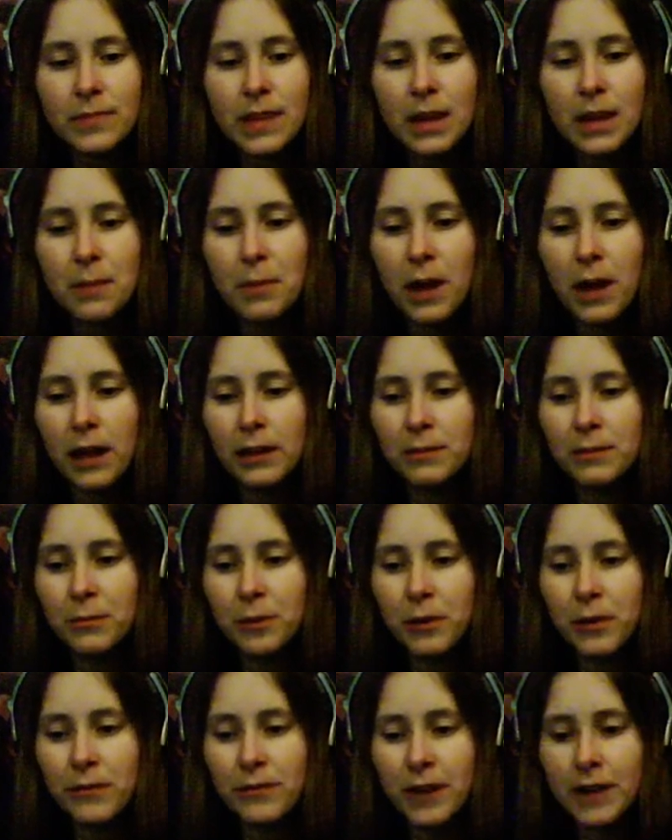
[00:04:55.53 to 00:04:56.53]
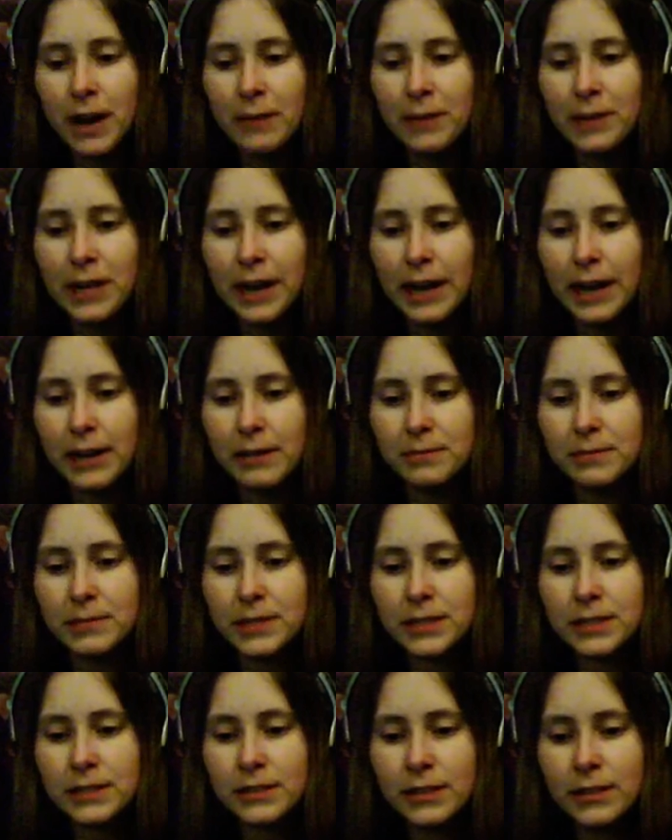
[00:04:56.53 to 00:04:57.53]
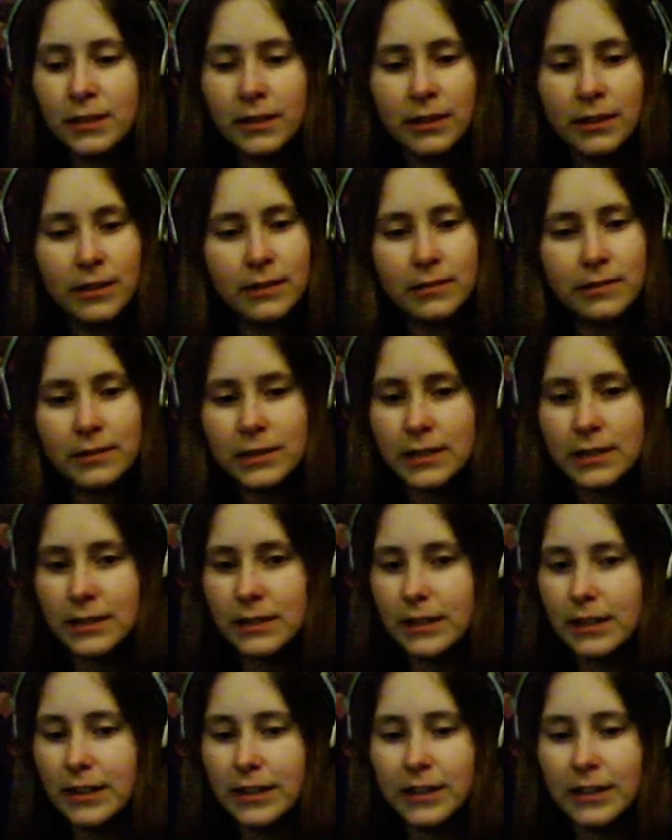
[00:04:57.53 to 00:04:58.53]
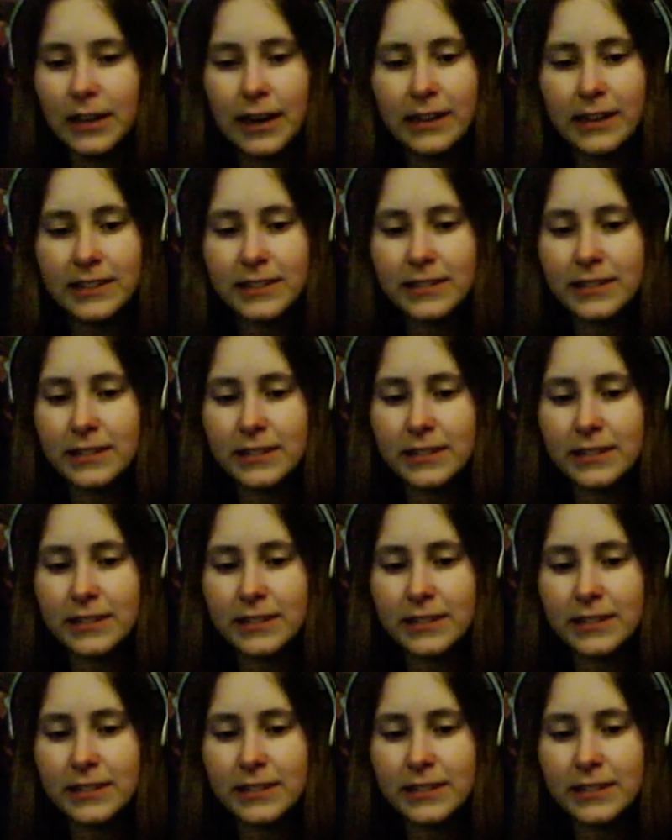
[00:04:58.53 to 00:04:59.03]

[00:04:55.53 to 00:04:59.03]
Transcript: Polymorph common items. Delete it, guys.